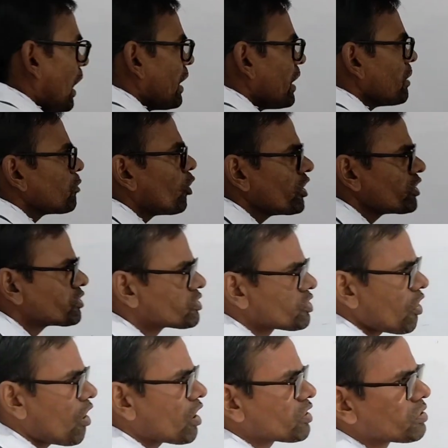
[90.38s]
I am going to
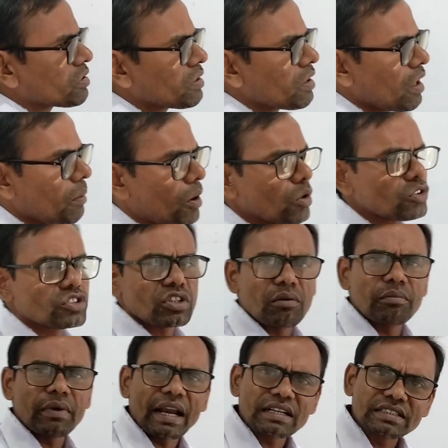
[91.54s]
talk about
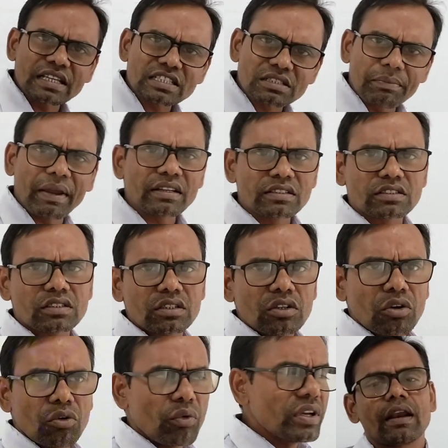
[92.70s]
some adjustments
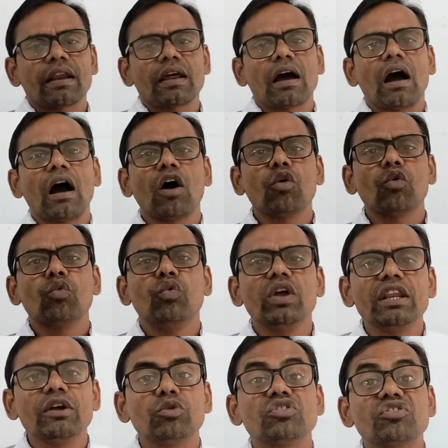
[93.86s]
and how
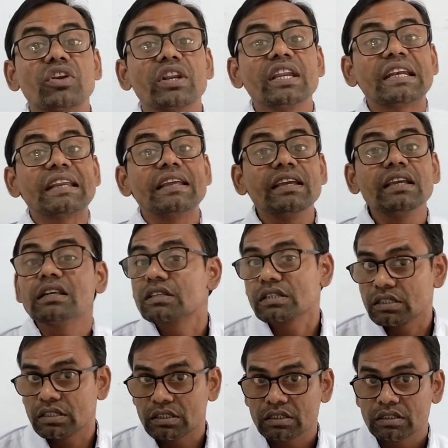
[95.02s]
will you treat
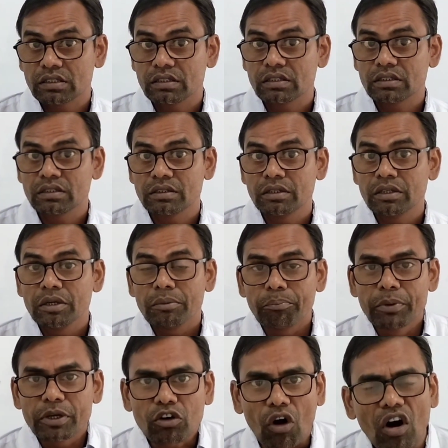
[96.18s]
it,
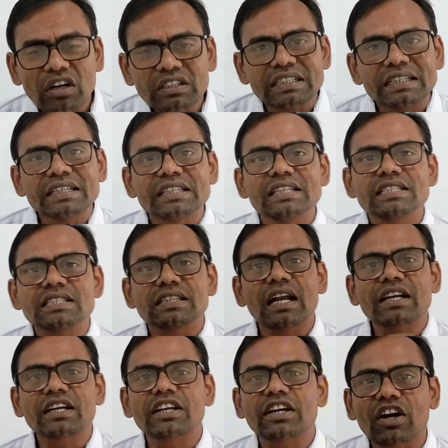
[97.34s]
because it is
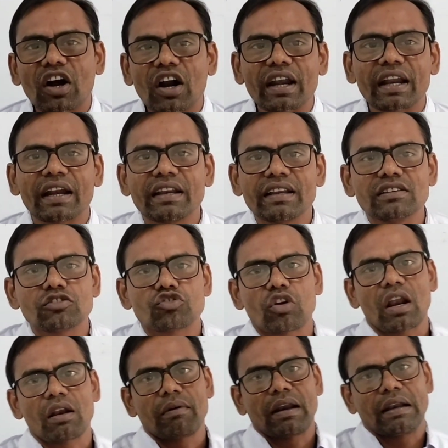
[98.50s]
not recorded in
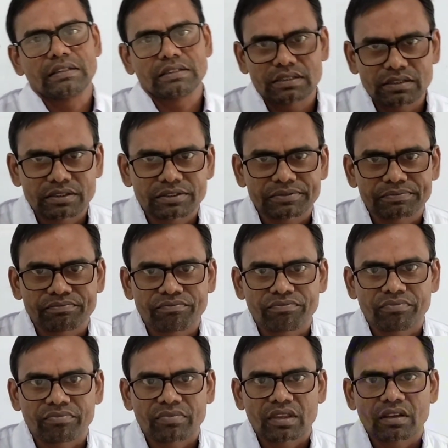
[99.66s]
trial balance,
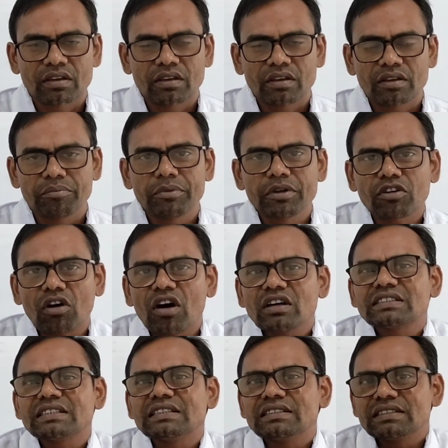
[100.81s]

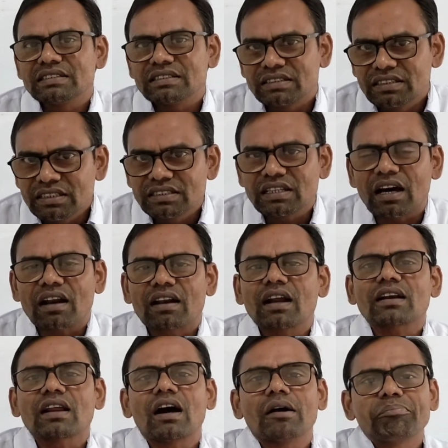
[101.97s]
because these are
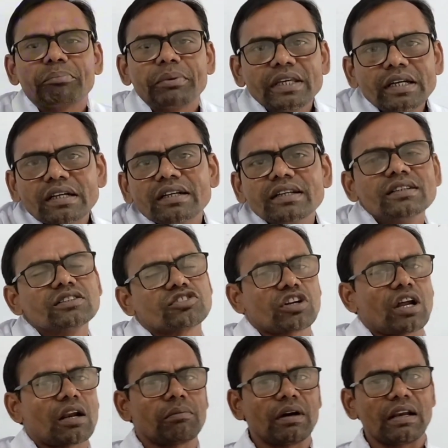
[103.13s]
not appeared in
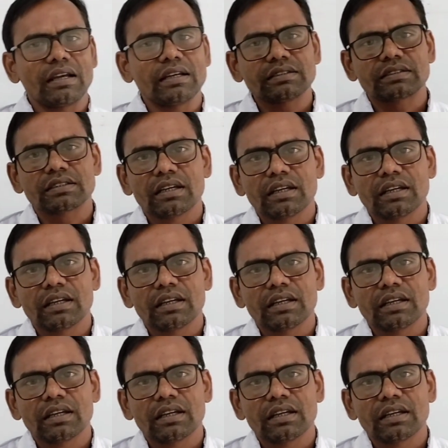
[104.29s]
trial balance.